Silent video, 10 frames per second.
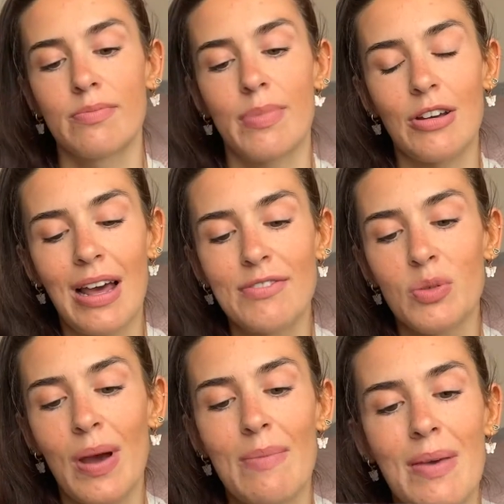but I'd have to
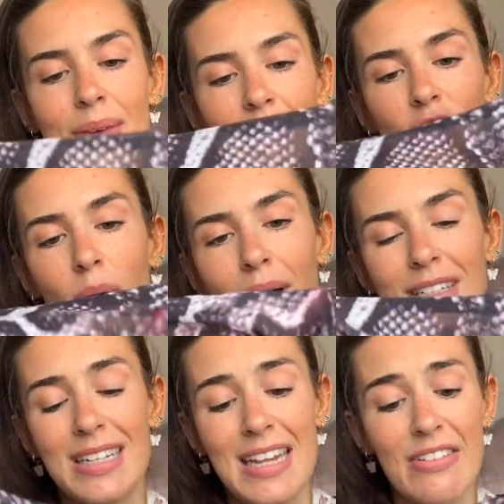wear maybe a top
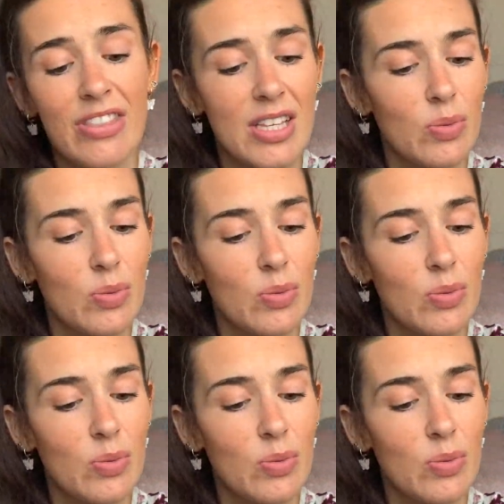underneath this